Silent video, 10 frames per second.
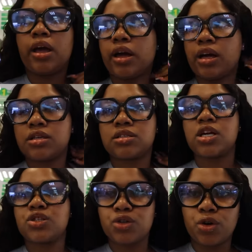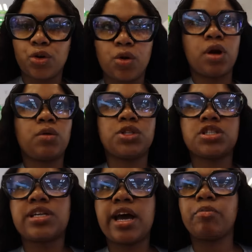Hey guys, so we
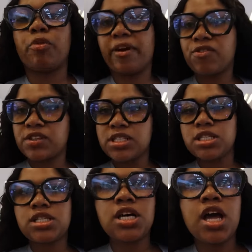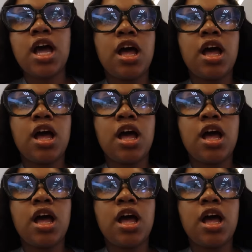just had breakfast.